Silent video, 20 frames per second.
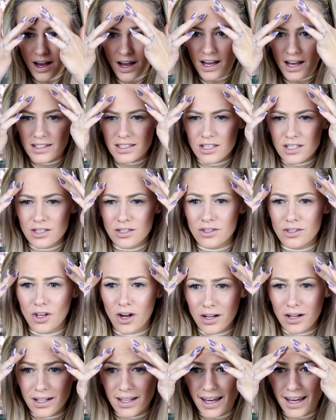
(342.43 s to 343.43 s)
It's
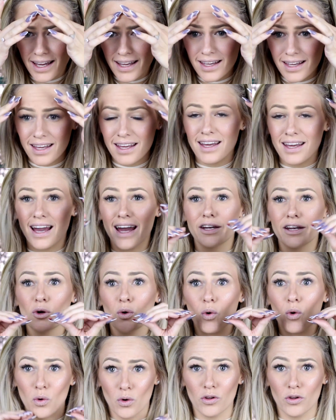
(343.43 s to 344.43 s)
not cakey at
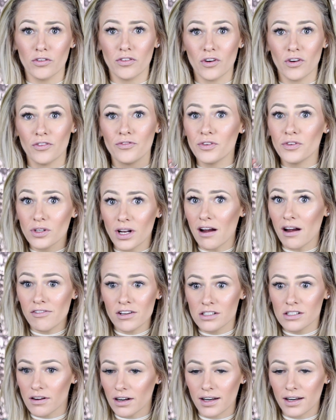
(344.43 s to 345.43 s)
all. For full
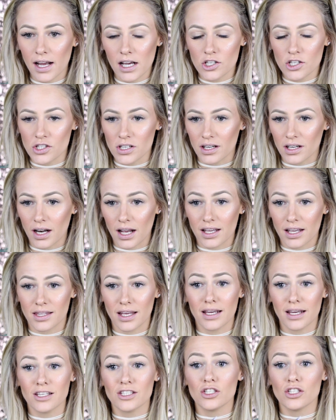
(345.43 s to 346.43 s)
coverage foundation, it
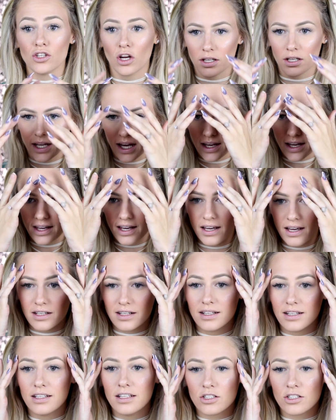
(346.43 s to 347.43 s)
is not cakey. It
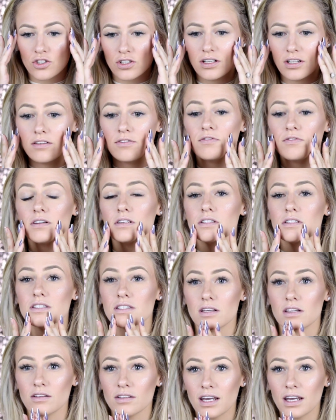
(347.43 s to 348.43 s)
literally feels
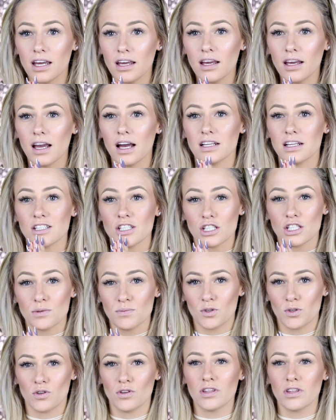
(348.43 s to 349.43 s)
silky and
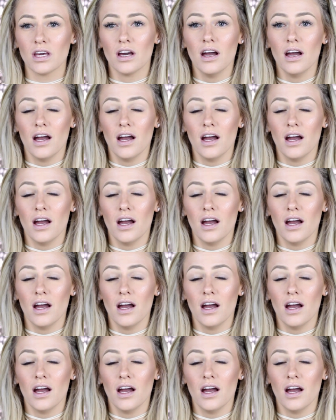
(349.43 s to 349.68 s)
smooth.